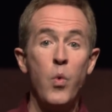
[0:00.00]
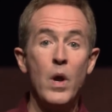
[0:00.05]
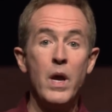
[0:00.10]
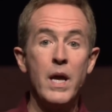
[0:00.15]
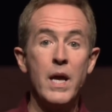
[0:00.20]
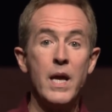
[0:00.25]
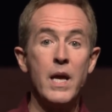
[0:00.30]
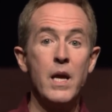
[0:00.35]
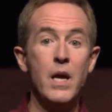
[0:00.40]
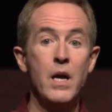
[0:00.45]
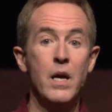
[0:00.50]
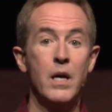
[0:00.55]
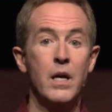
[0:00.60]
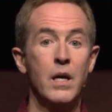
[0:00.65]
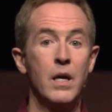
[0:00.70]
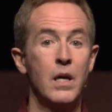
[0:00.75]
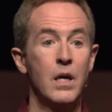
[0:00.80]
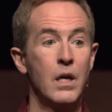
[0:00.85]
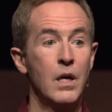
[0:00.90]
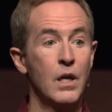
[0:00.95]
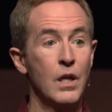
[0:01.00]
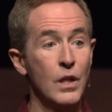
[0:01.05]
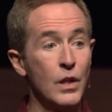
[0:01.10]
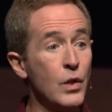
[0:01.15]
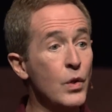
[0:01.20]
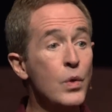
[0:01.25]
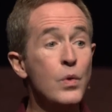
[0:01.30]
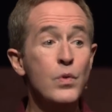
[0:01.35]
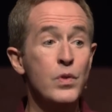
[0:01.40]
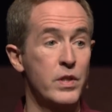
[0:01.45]
we
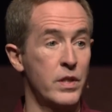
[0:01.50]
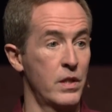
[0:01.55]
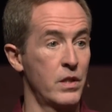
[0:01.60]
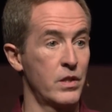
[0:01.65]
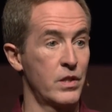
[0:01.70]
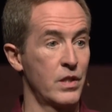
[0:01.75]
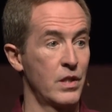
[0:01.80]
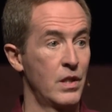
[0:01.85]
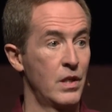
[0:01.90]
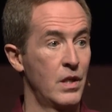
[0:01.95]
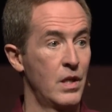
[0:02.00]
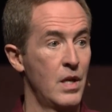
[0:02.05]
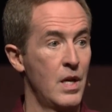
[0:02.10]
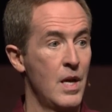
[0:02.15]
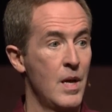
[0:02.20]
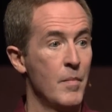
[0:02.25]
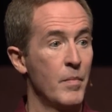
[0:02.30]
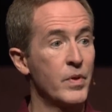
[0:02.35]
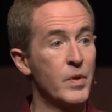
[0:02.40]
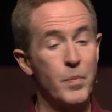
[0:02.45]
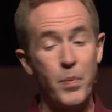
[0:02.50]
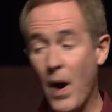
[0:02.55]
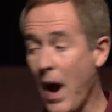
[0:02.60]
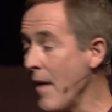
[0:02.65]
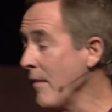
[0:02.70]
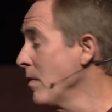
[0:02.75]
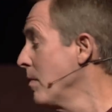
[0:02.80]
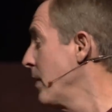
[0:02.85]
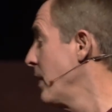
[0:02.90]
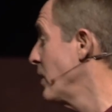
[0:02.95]
loses. But the
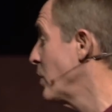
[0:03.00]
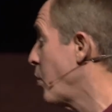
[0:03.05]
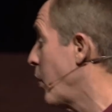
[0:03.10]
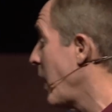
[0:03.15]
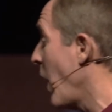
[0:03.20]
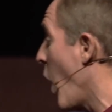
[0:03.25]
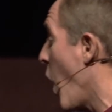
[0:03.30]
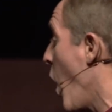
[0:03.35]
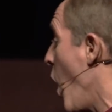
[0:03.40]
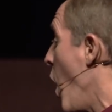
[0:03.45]
problem is we